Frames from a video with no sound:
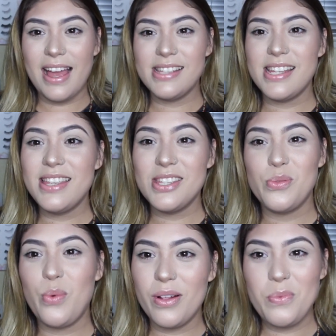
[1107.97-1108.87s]
said
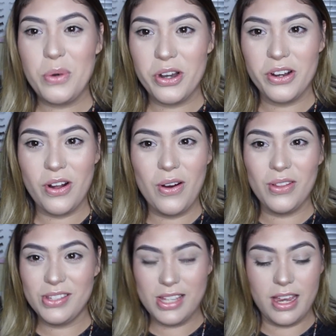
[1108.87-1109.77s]
this one word
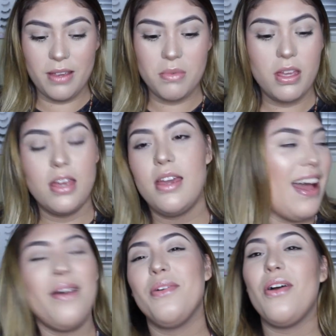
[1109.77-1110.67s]
all the time.
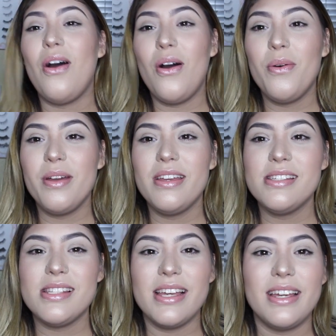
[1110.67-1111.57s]
I would
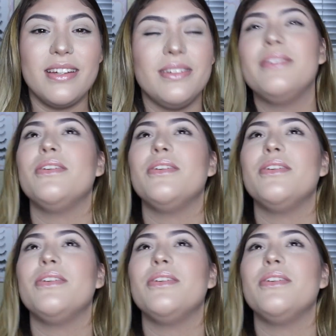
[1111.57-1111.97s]
always like